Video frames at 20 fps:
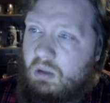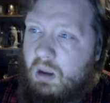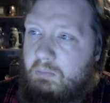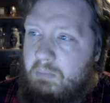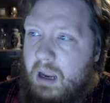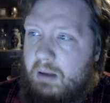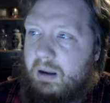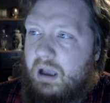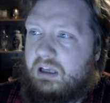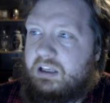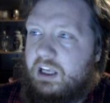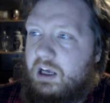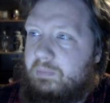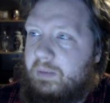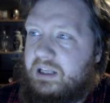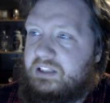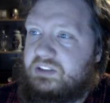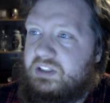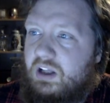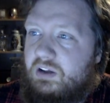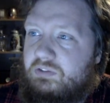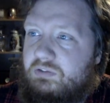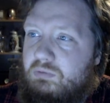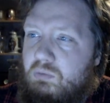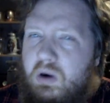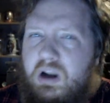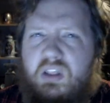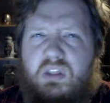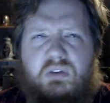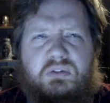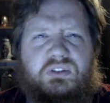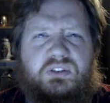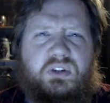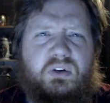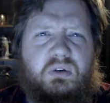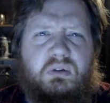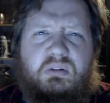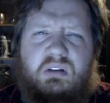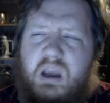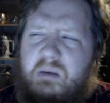Maybe I'll kill myself. One of those
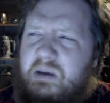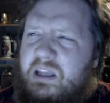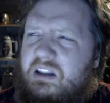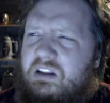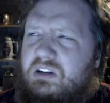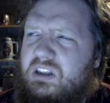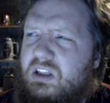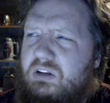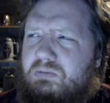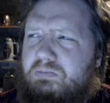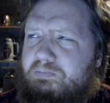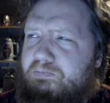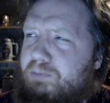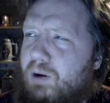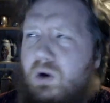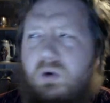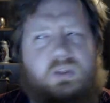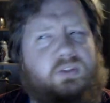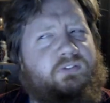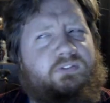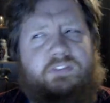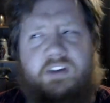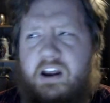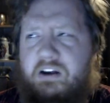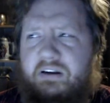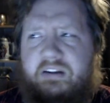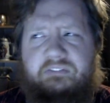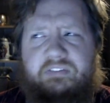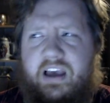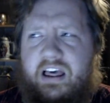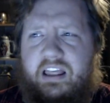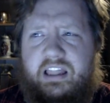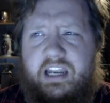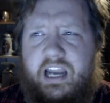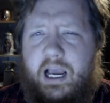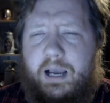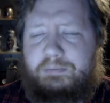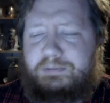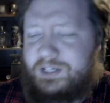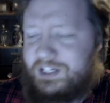two. I mean, they're both very valid
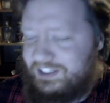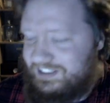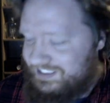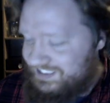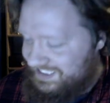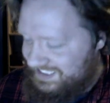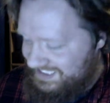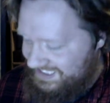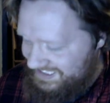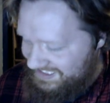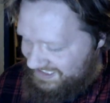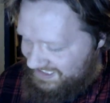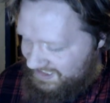options.